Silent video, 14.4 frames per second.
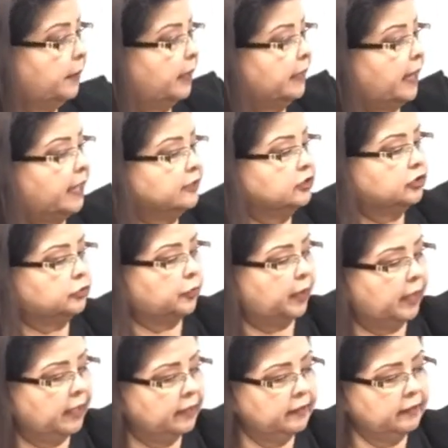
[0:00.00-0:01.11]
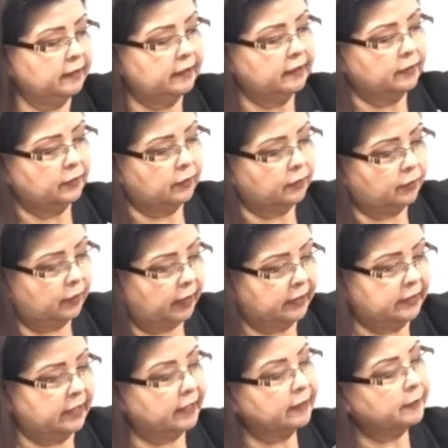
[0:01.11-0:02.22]
My last one,
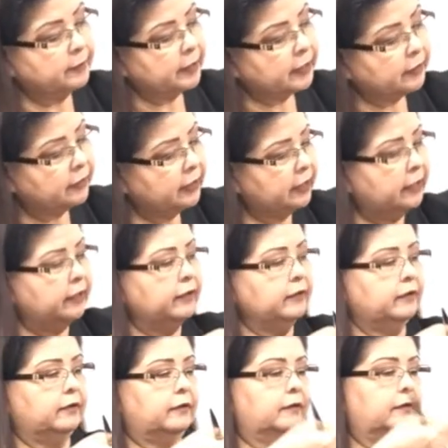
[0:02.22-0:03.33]
right down the middle here.